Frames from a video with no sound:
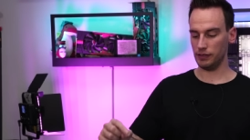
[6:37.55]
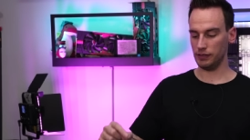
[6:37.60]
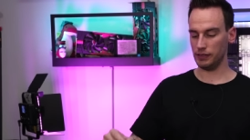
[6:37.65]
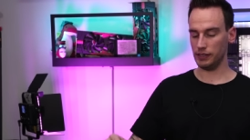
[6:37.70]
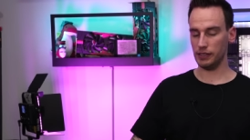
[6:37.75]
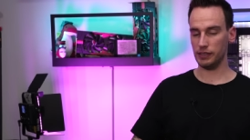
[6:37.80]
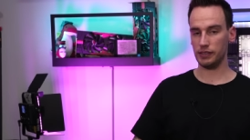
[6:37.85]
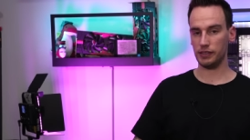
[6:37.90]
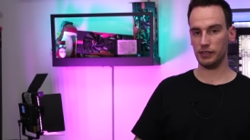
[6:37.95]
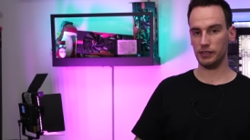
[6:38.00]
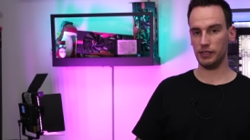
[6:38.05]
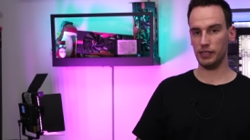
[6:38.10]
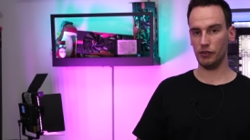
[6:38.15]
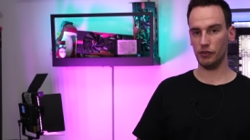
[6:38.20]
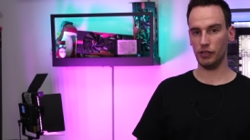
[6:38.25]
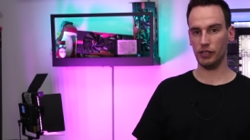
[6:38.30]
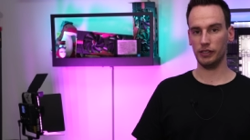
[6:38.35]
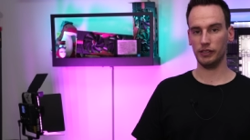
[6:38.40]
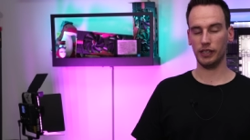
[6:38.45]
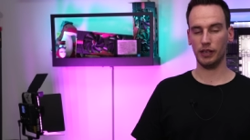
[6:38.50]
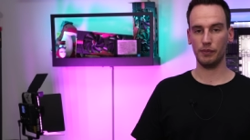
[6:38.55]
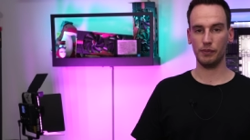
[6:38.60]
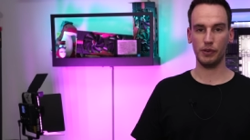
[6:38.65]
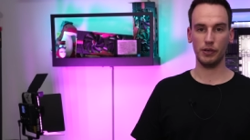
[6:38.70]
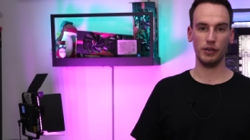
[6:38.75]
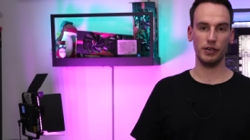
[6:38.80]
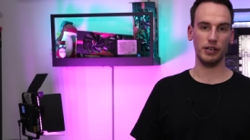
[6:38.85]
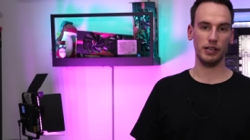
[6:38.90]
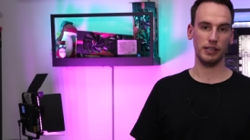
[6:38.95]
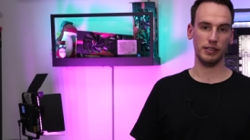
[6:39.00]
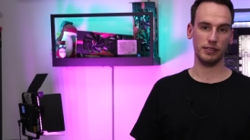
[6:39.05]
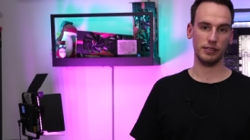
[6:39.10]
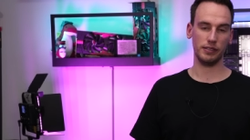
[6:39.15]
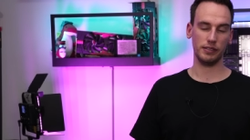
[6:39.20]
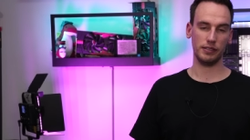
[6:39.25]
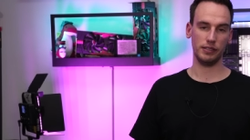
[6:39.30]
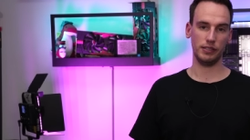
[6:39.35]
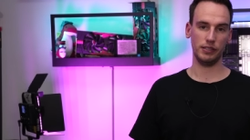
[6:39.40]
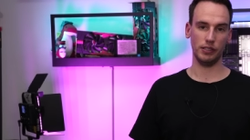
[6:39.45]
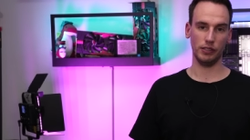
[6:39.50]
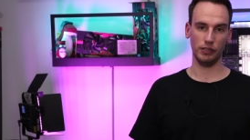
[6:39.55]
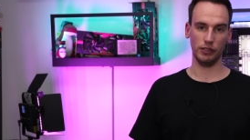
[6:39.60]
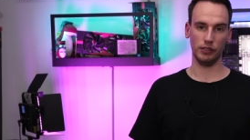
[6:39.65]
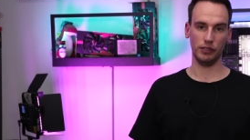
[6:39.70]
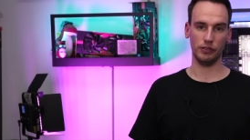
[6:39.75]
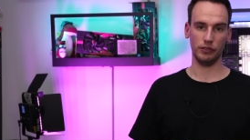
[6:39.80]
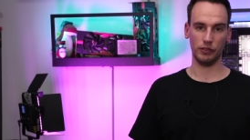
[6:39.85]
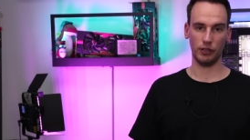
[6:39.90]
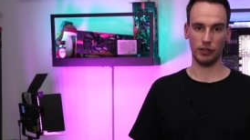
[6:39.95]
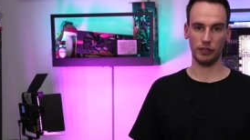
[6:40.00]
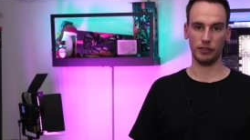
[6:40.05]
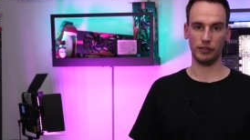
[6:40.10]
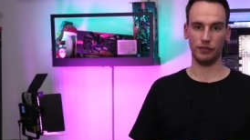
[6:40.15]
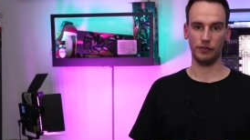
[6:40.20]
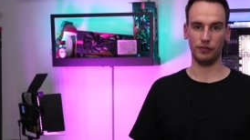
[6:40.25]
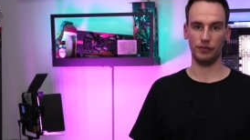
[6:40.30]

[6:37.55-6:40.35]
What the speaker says: this serial number is still not